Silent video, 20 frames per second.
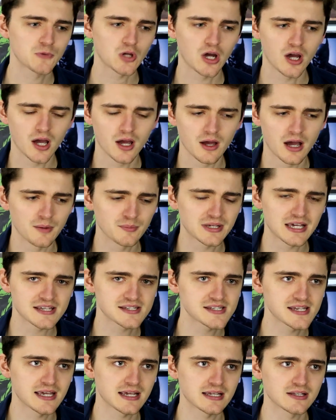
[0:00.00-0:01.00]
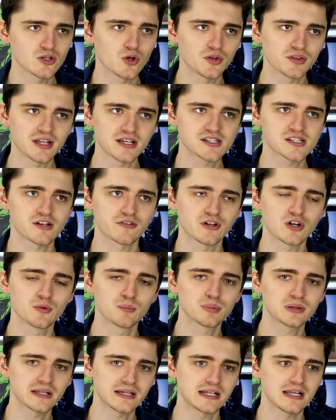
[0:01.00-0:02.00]
I'm guessing not necessarily
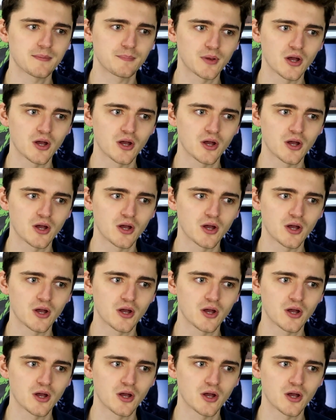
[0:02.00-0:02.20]
completely